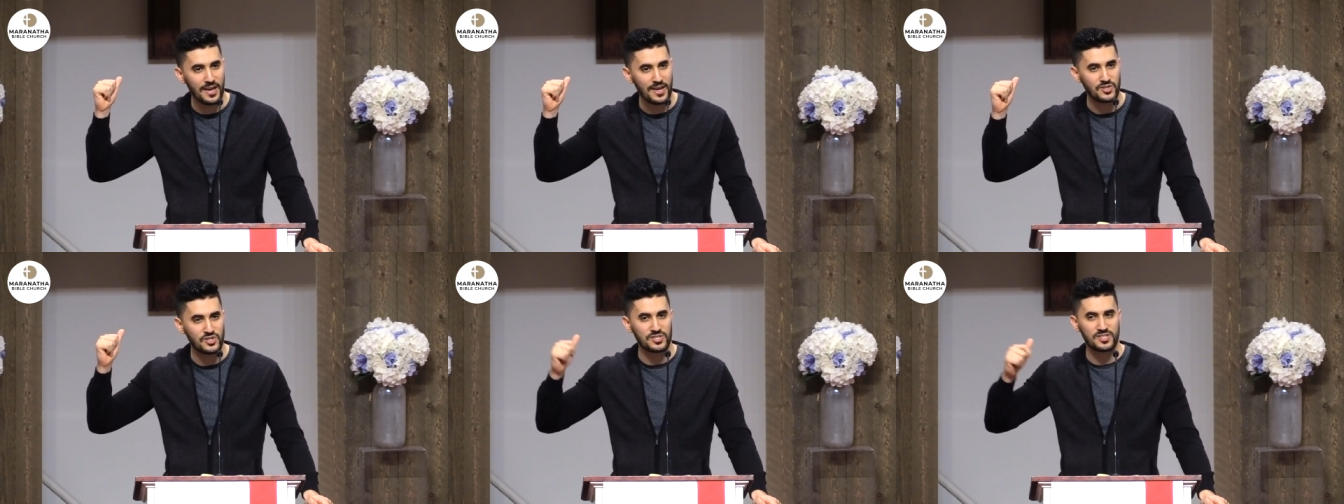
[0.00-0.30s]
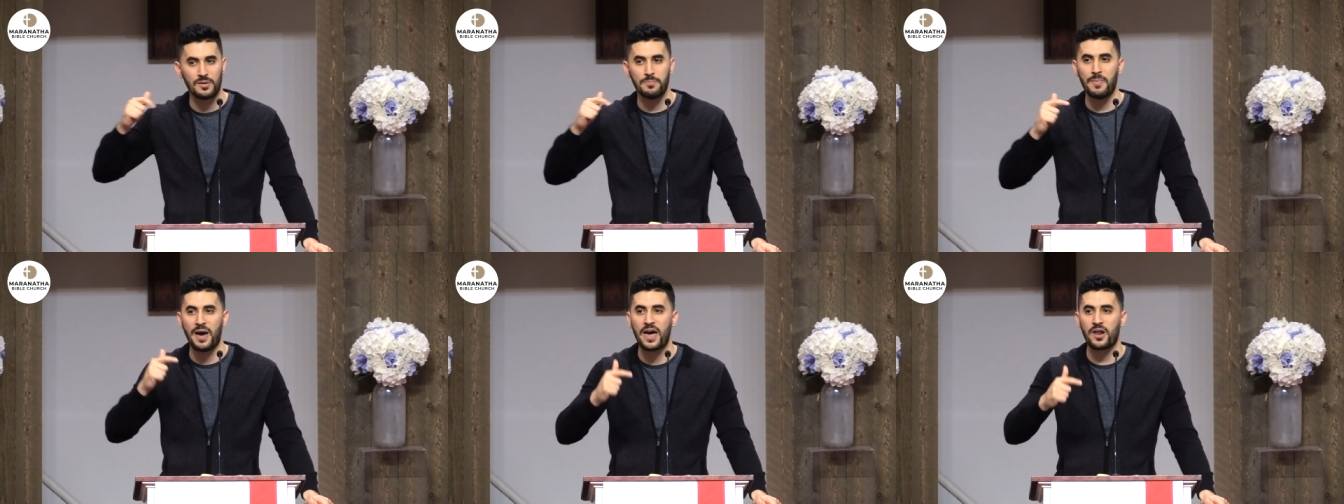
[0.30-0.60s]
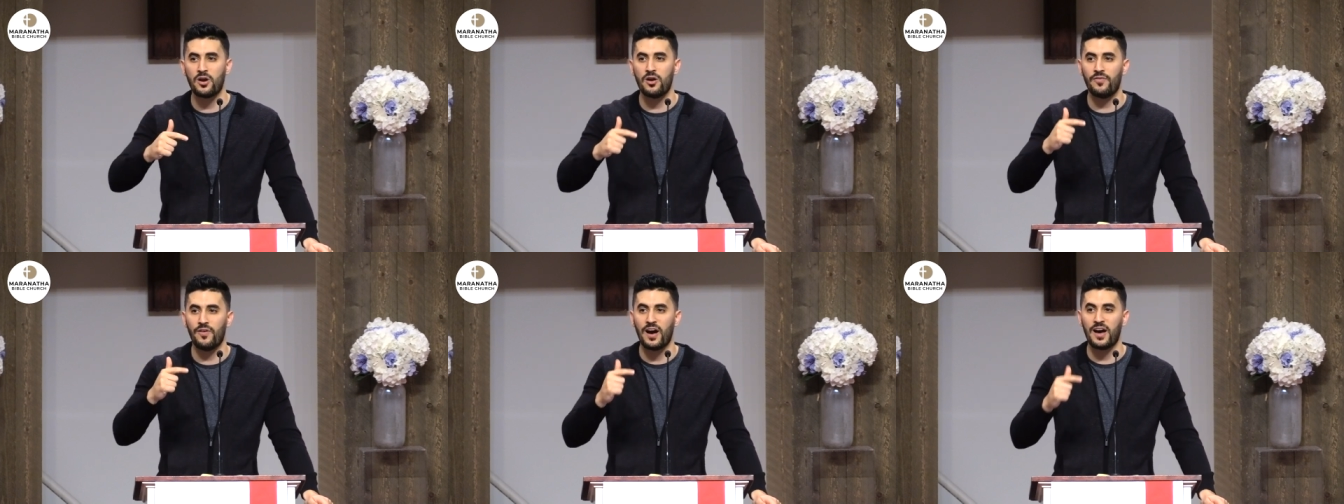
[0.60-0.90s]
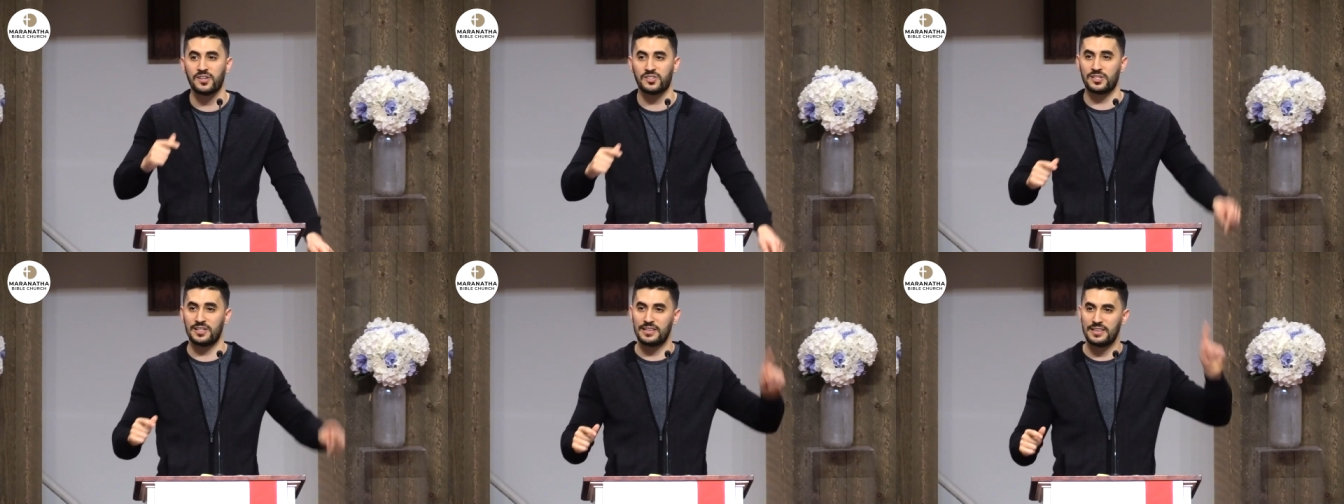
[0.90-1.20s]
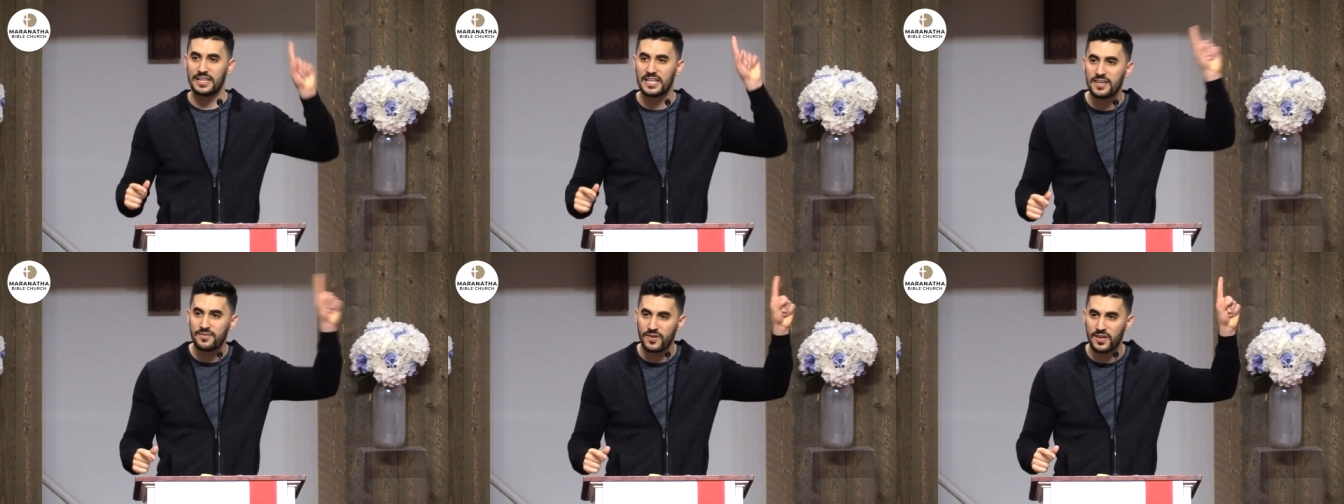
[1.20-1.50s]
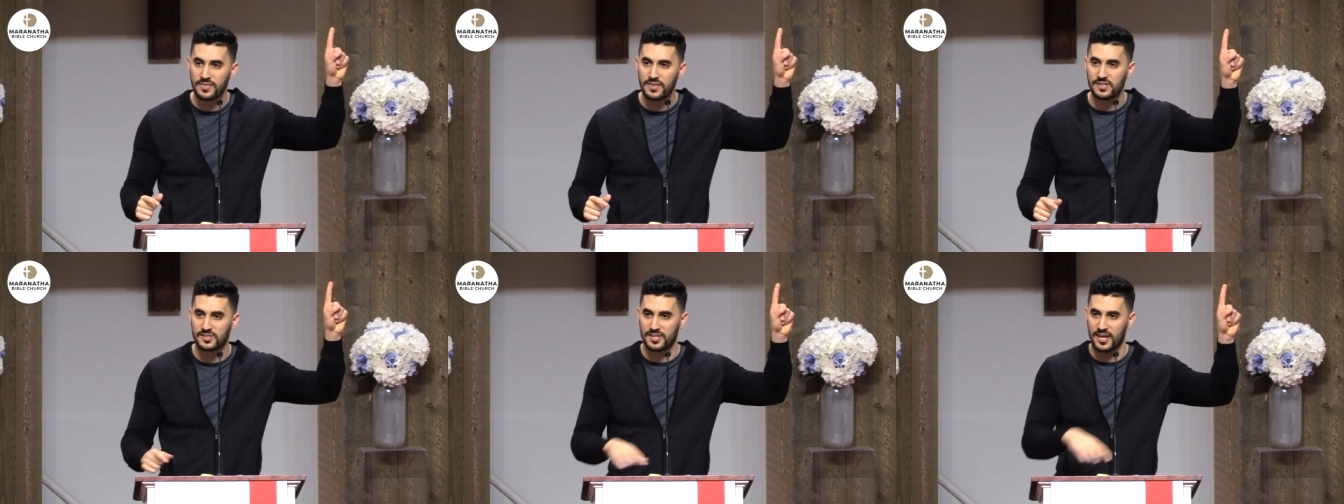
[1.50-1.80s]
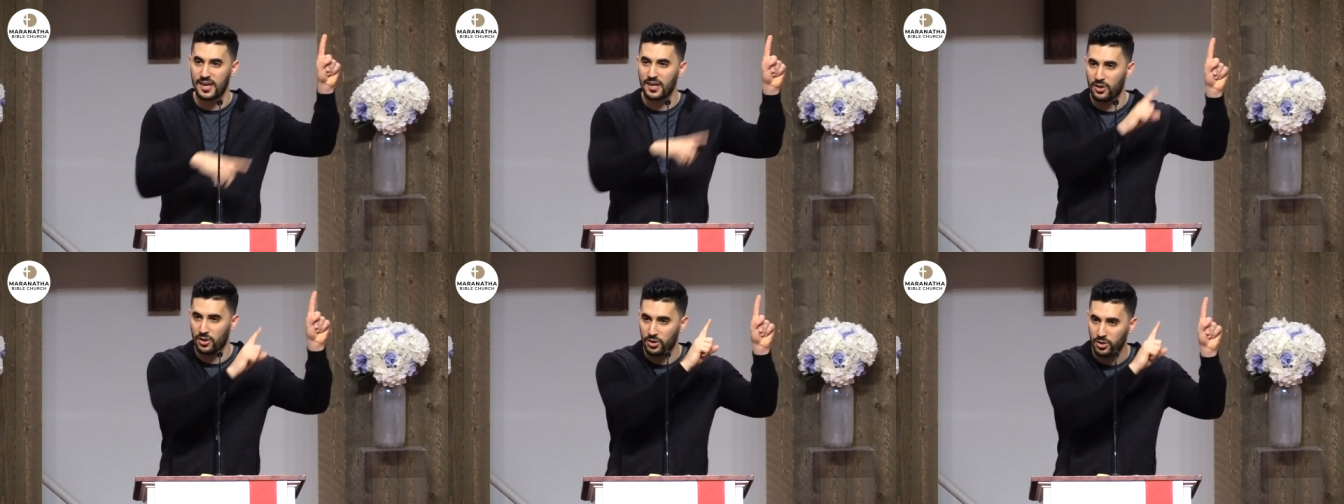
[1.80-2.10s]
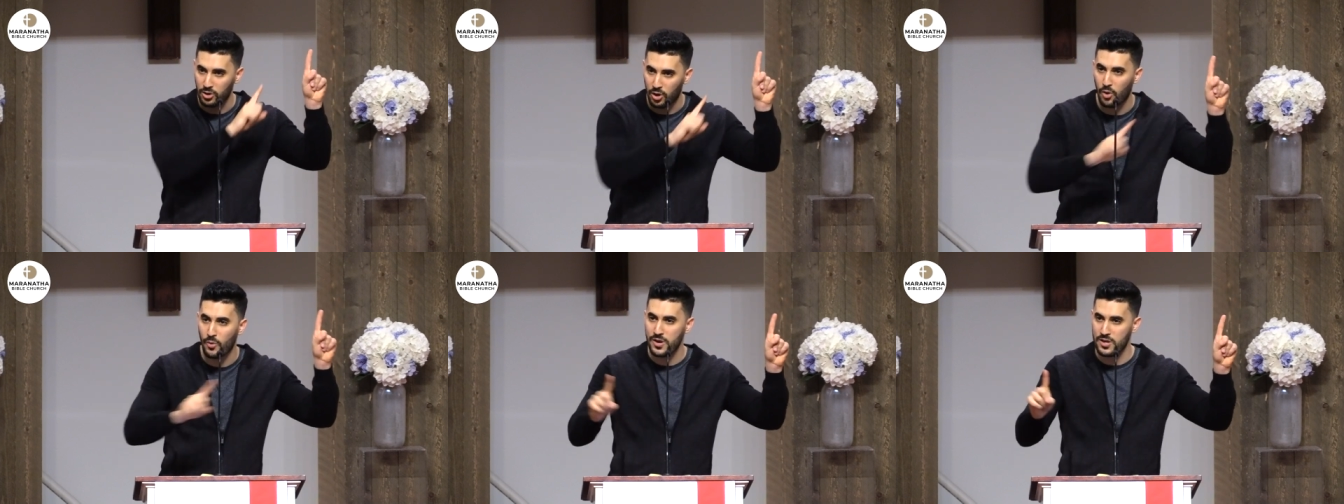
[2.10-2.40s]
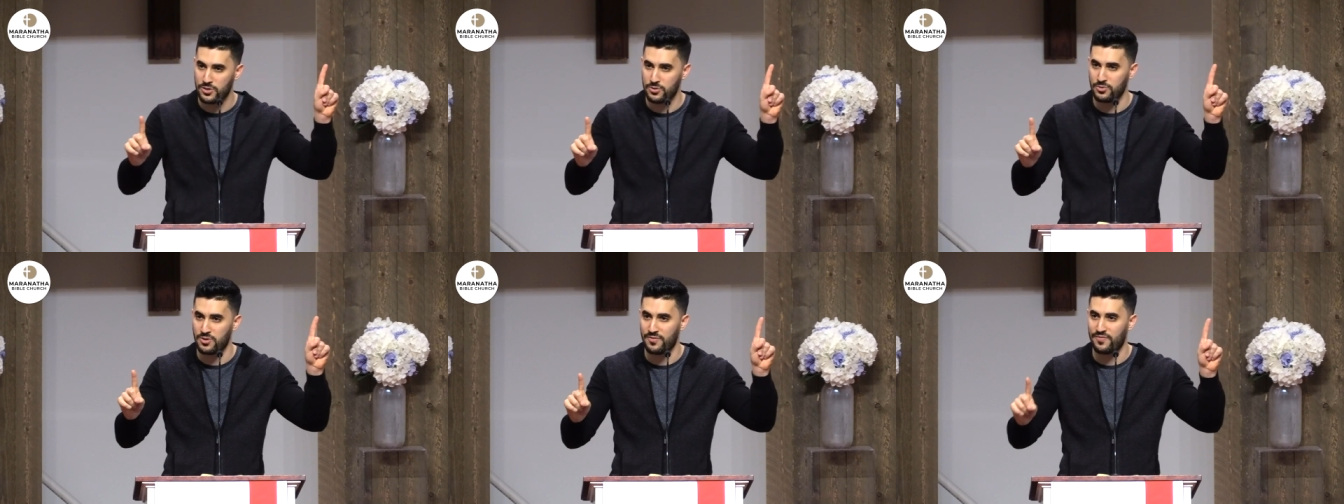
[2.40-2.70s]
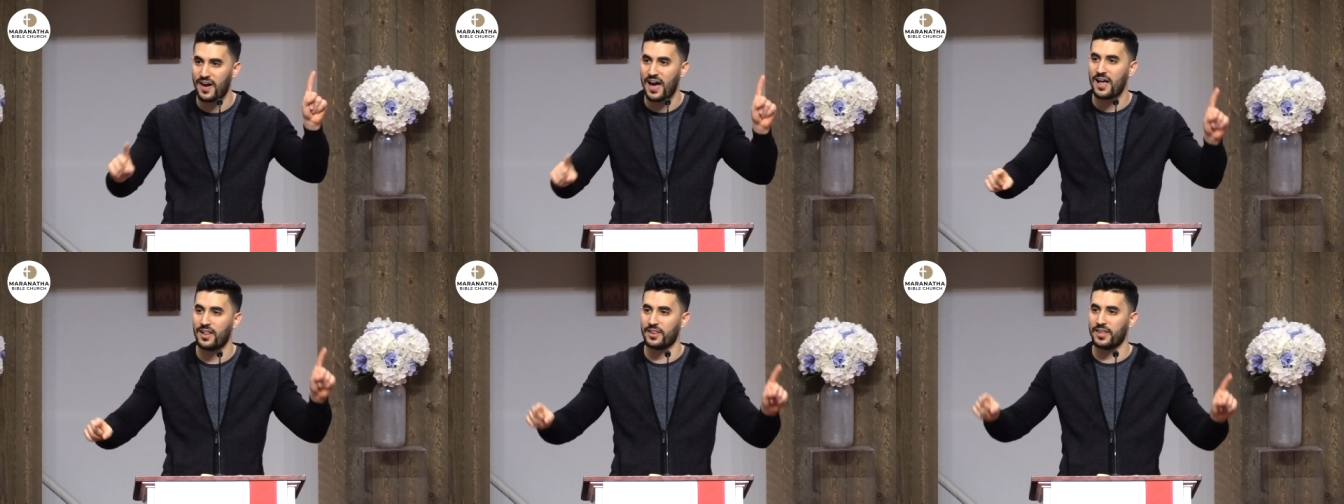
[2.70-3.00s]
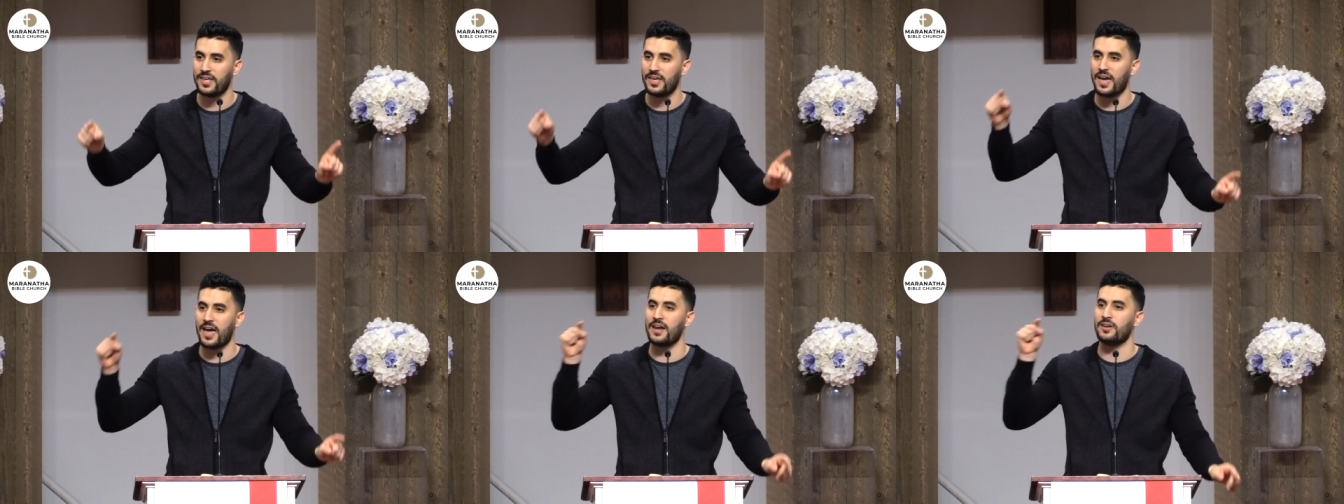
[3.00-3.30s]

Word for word: It's just a matter of us leaving this hill, going through the valley,